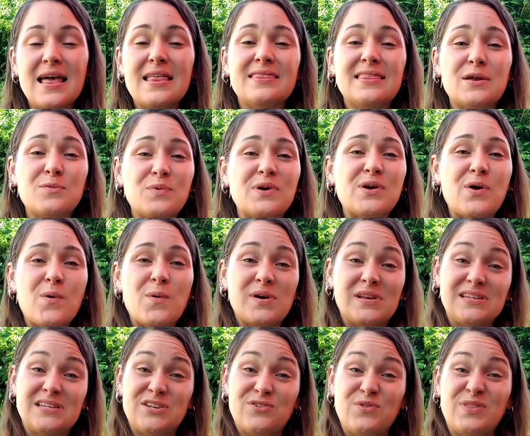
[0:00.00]
Then we go
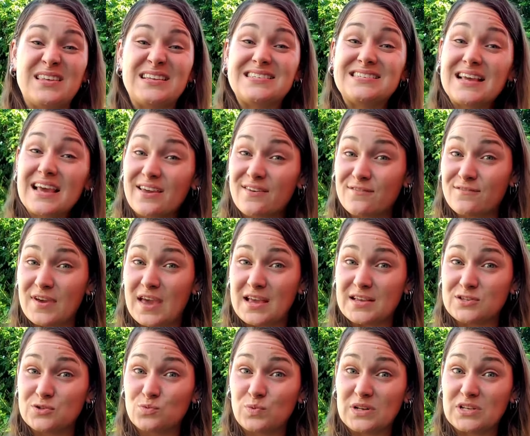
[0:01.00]
into the second
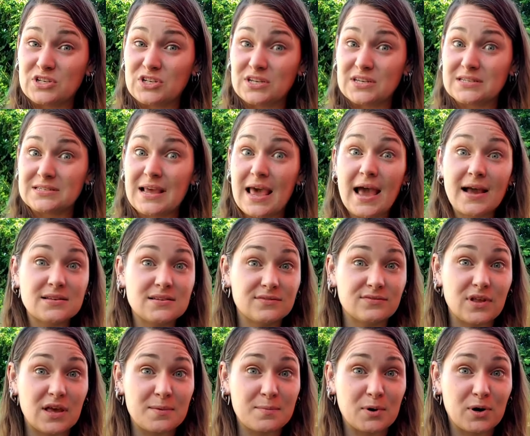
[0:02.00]
phase, which is active
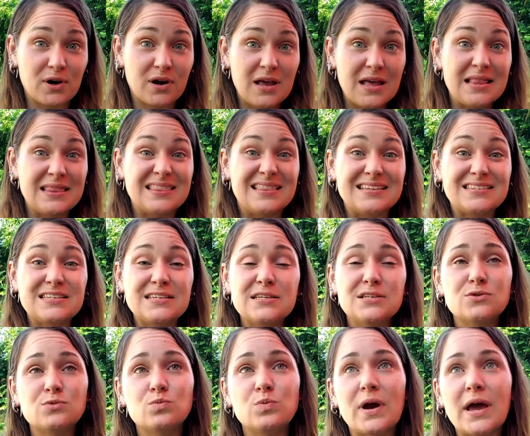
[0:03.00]
labor. This
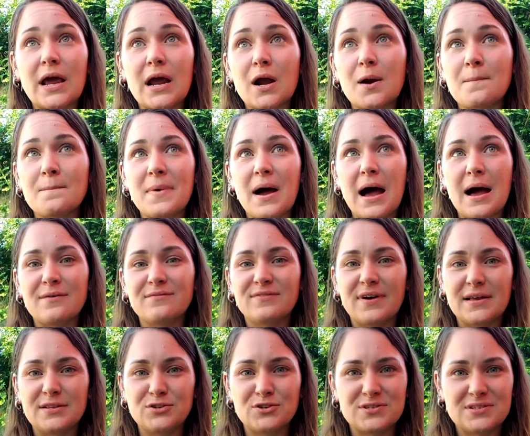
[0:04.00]
is where mom
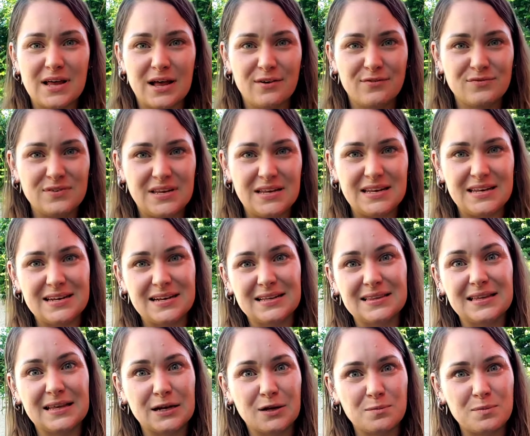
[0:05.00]
finds herself needing a
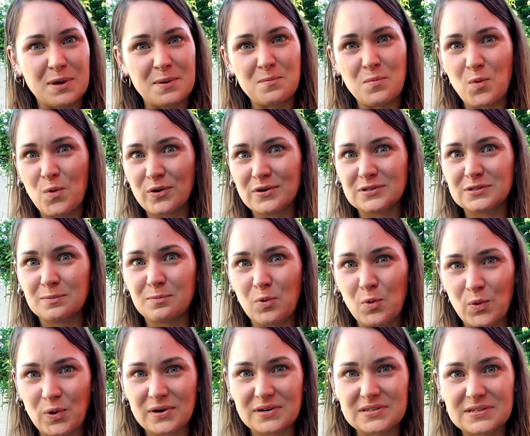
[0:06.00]
little bit more
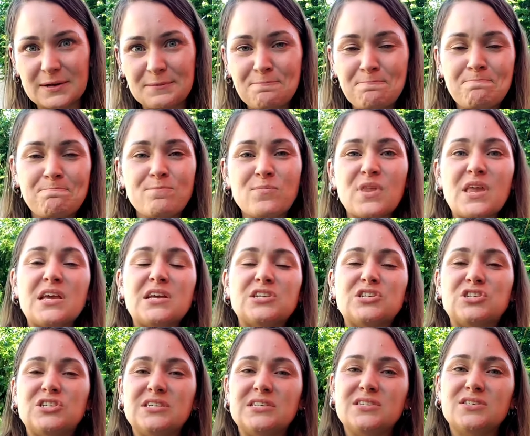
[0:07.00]
support.
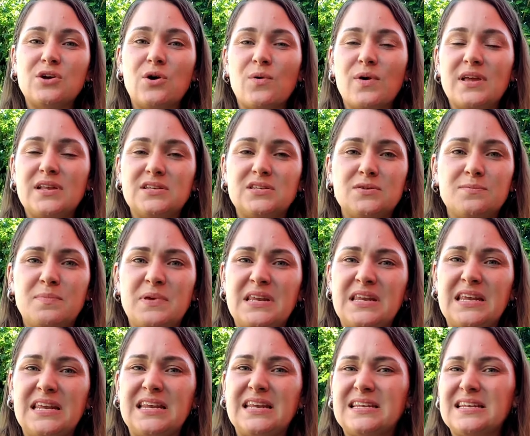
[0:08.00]
She's going to be
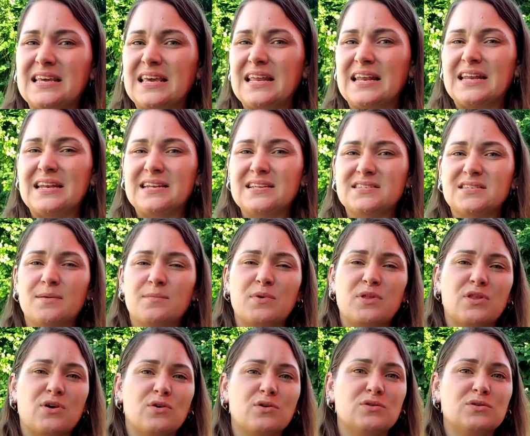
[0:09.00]
needing to get into some of
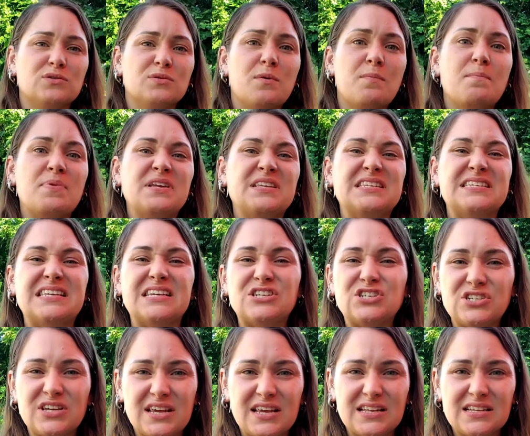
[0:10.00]
those
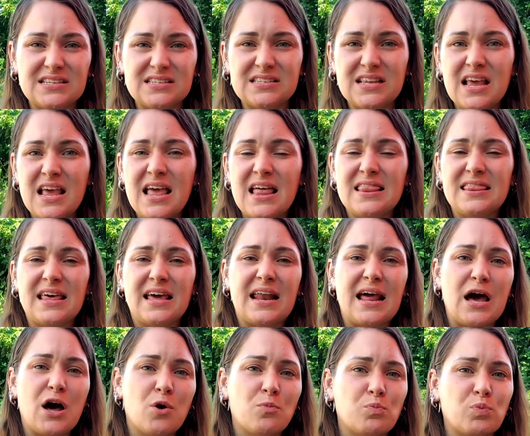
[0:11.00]
positions that
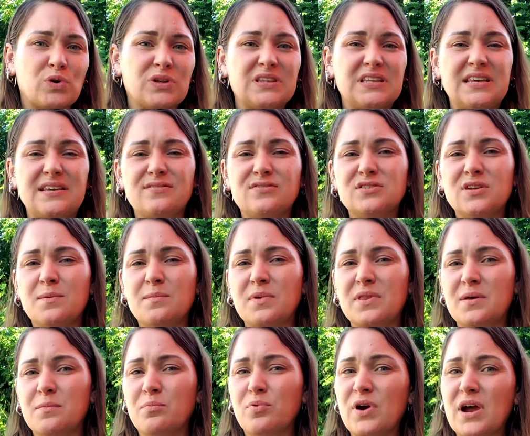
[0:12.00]
help relieve some of
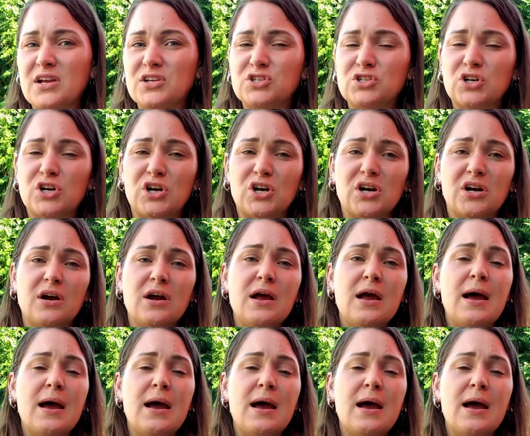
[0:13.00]
the pressure.